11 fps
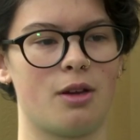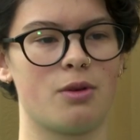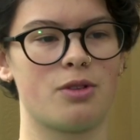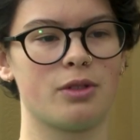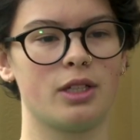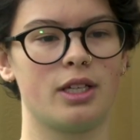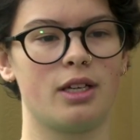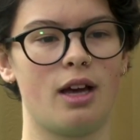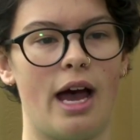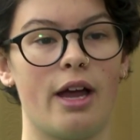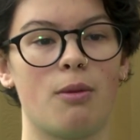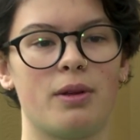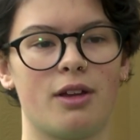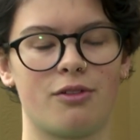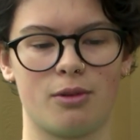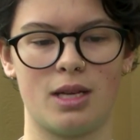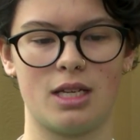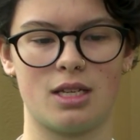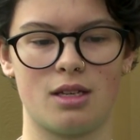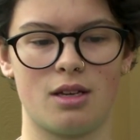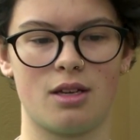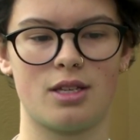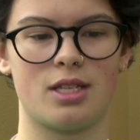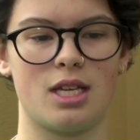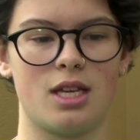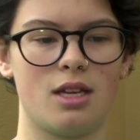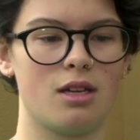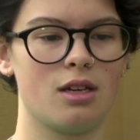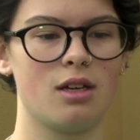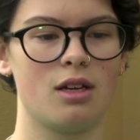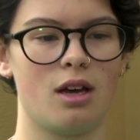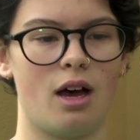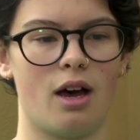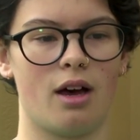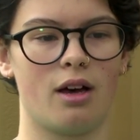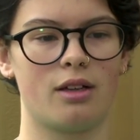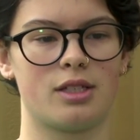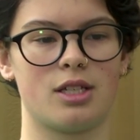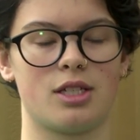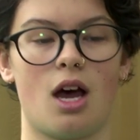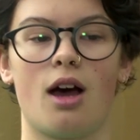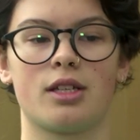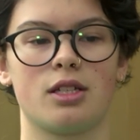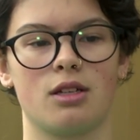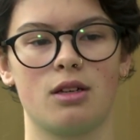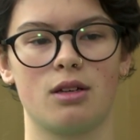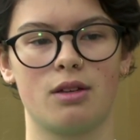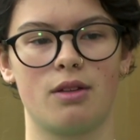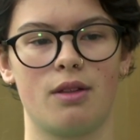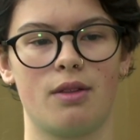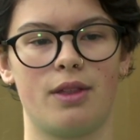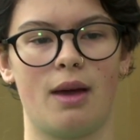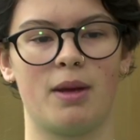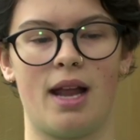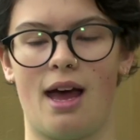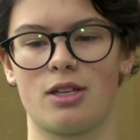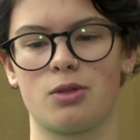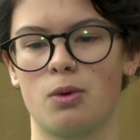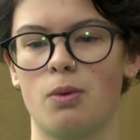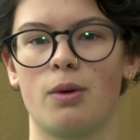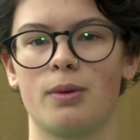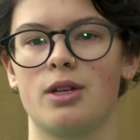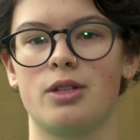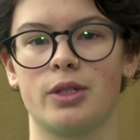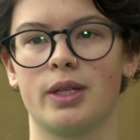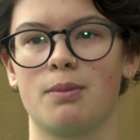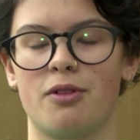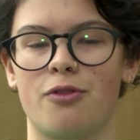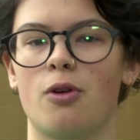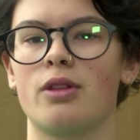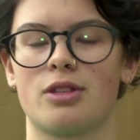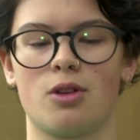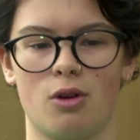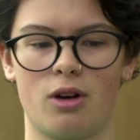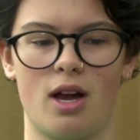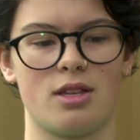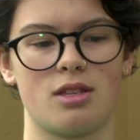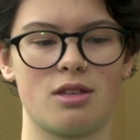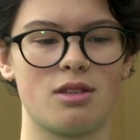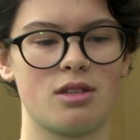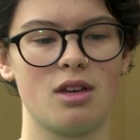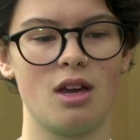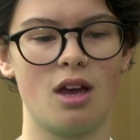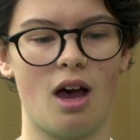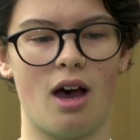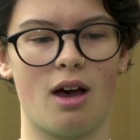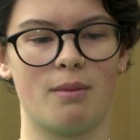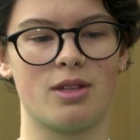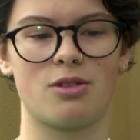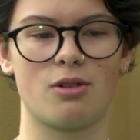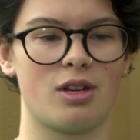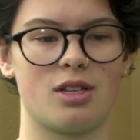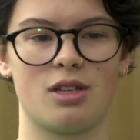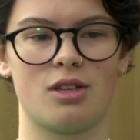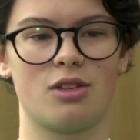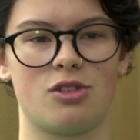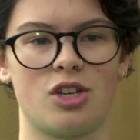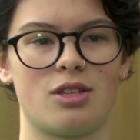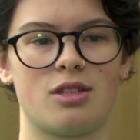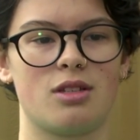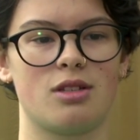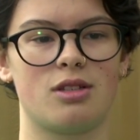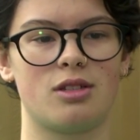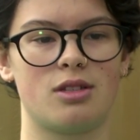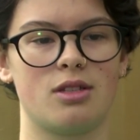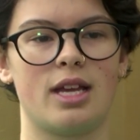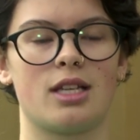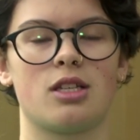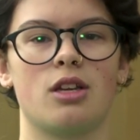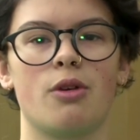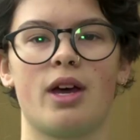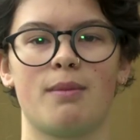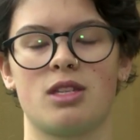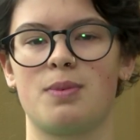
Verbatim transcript: It was really eye opening for me to see, uh, to talk to them and ask, well, what were you doing before this whole crisis? Um, and sort of to just get to know them as